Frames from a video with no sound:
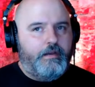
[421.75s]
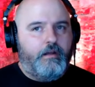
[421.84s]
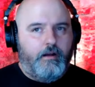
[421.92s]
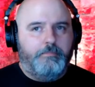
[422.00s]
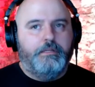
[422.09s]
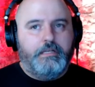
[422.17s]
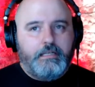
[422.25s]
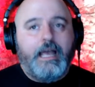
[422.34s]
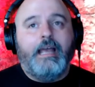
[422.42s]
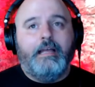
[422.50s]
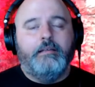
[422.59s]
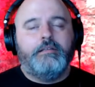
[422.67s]
a couple of
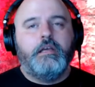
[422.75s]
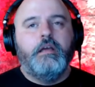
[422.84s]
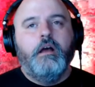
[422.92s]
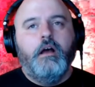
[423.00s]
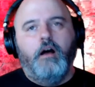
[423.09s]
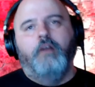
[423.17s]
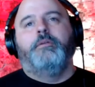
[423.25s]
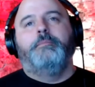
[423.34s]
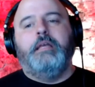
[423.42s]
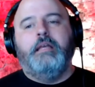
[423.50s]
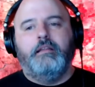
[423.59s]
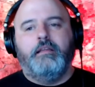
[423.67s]
days of it
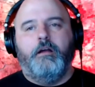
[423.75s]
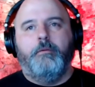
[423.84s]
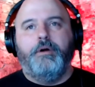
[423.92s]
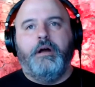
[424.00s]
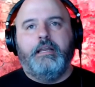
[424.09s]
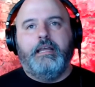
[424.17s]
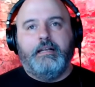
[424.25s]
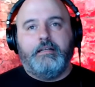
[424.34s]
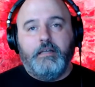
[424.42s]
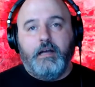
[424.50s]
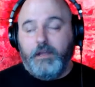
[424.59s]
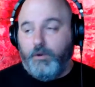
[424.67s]
being there, but
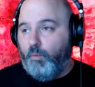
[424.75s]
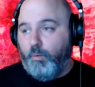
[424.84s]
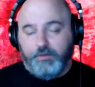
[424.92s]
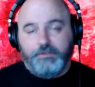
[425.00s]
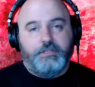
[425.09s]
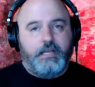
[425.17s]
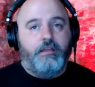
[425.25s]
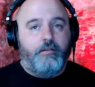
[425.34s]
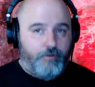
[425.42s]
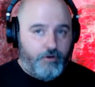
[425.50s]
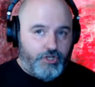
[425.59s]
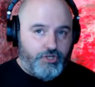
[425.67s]
it will stay there
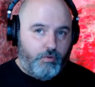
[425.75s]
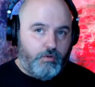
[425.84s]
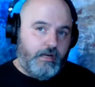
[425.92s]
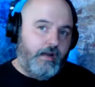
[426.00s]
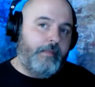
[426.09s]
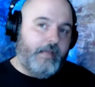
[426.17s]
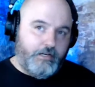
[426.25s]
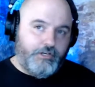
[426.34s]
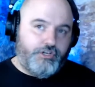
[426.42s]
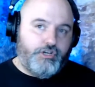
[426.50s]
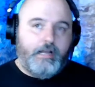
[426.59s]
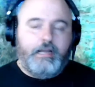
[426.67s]
for a short time. They can
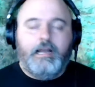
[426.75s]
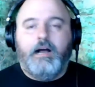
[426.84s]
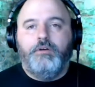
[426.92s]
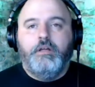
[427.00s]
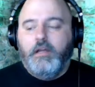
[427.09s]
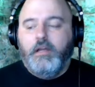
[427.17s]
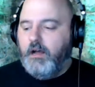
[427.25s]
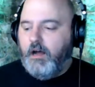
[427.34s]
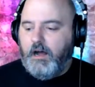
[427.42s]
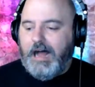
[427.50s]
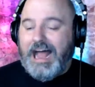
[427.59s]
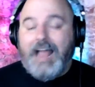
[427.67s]
check it out.
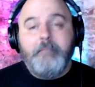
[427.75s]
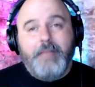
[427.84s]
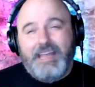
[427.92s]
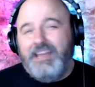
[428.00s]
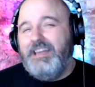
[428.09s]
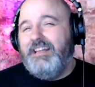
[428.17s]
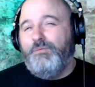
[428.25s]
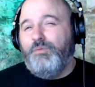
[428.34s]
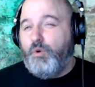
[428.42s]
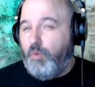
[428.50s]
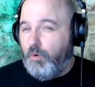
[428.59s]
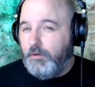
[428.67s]
I may
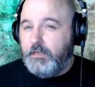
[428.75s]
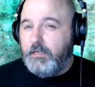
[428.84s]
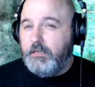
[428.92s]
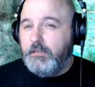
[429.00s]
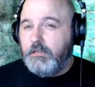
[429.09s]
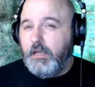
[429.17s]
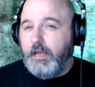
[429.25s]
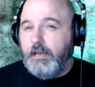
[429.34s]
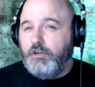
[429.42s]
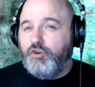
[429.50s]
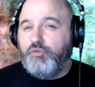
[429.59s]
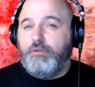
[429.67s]
record these
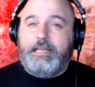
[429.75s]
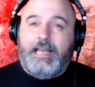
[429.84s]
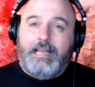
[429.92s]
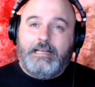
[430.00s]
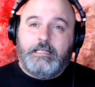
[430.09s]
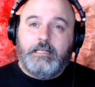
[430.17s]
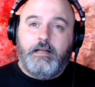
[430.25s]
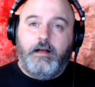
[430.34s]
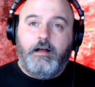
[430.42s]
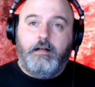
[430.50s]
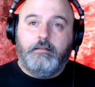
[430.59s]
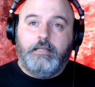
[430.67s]
and create
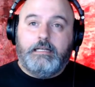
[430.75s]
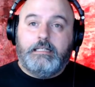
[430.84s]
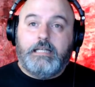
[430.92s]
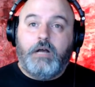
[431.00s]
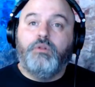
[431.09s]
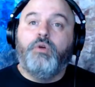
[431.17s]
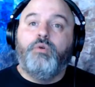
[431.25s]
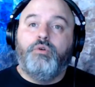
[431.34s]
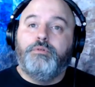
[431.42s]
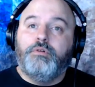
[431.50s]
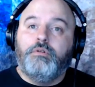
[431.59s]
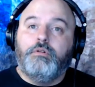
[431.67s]
like a
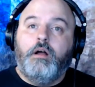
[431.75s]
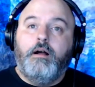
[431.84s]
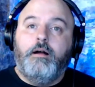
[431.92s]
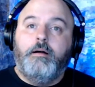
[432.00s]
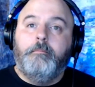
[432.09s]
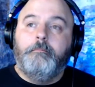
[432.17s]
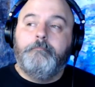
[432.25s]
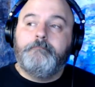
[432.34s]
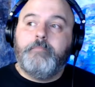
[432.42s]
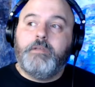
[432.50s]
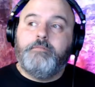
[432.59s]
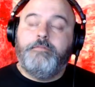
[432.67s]
downloadable
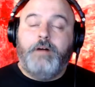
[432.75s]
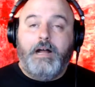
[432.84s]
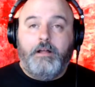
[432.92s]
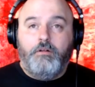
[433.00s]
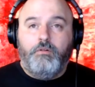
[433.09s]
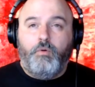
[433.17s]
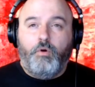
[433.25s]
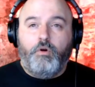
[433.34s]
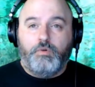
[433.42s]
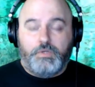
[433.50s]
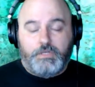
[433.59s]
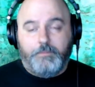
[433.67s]
file
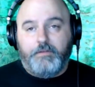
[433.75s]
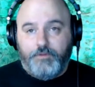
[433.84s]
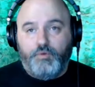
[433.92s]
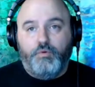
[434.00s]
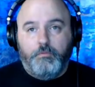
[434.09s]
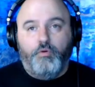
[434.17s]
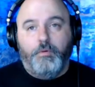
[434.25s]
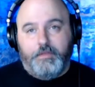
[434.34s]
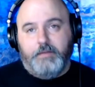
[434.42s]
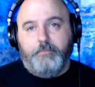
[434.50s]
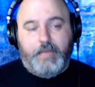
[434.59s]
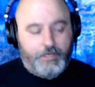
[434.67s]
or something viewable
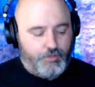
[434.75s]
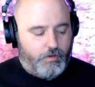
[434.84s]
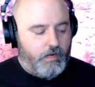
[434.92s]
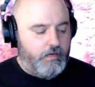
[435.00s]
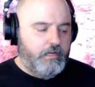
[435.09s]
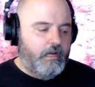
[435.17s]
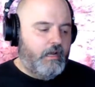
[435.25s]
within Patreon